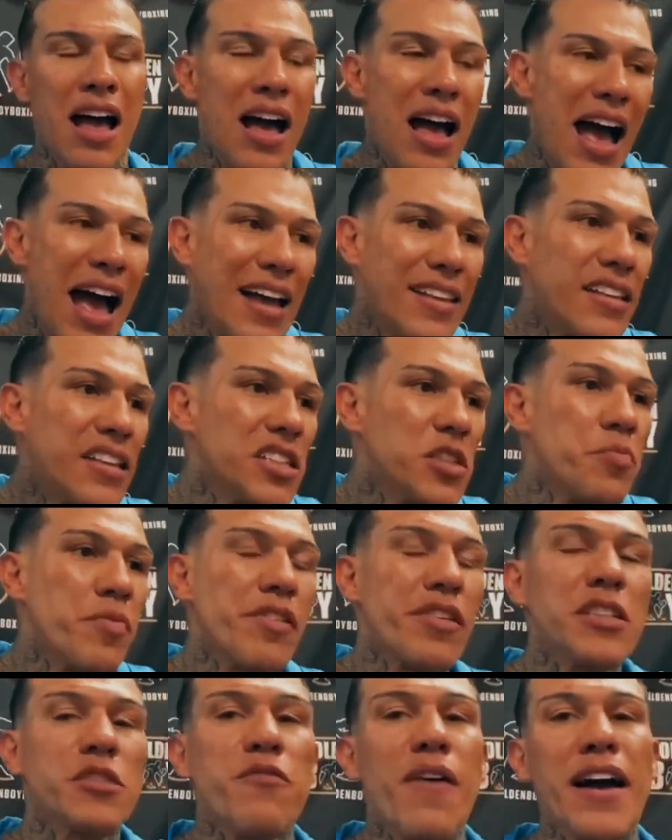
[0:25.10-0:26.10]
I had the
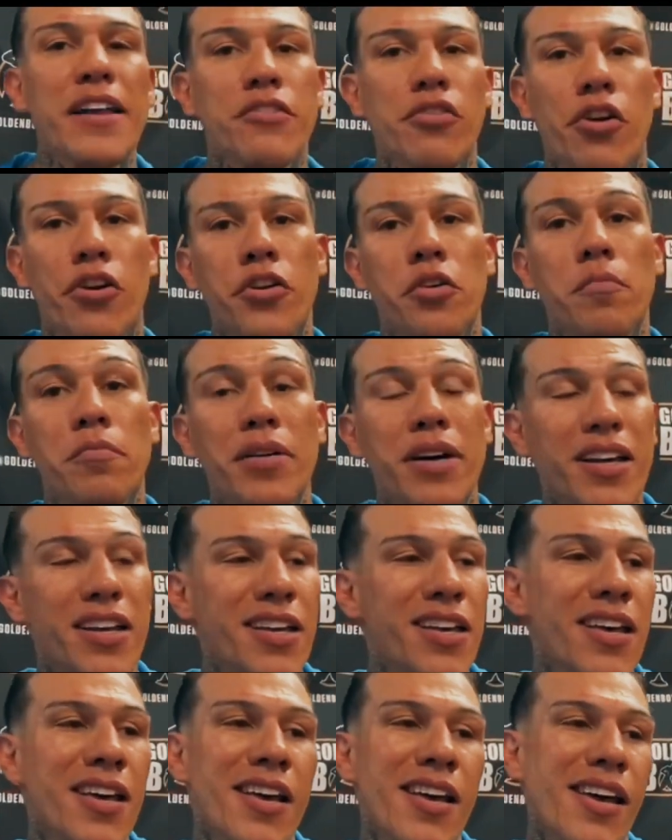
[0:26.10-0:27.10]
experience factor on him, but,
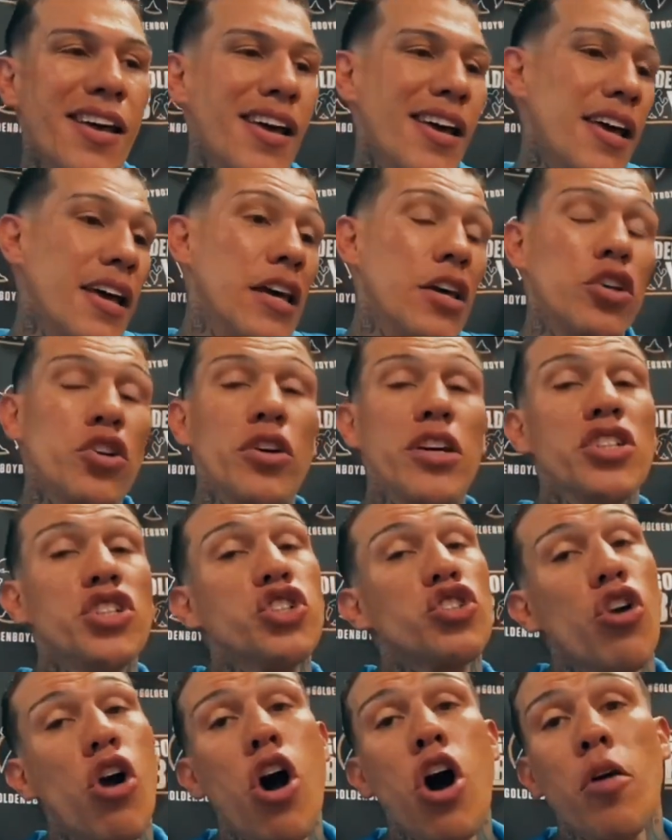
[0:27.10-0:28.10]
you know, he's
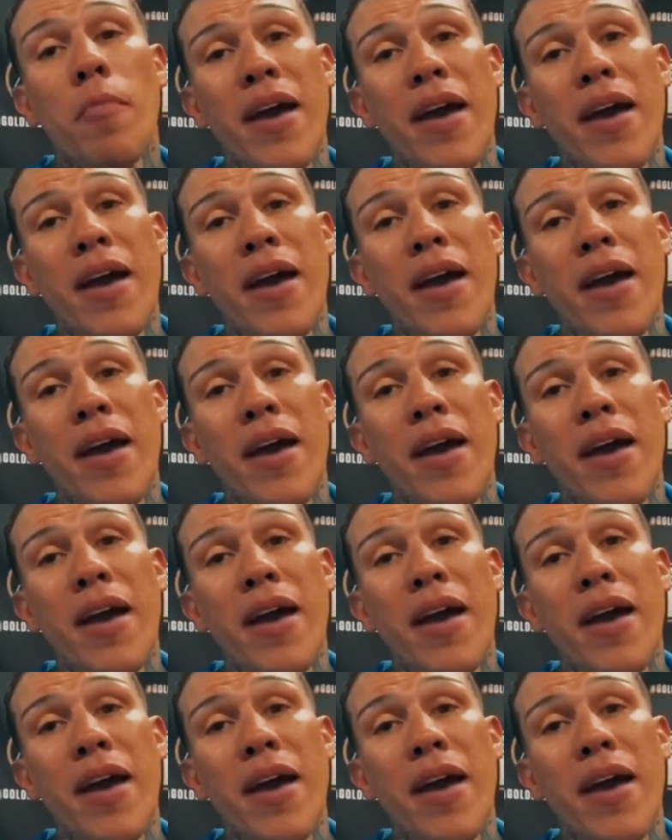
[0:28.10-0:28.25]
strong,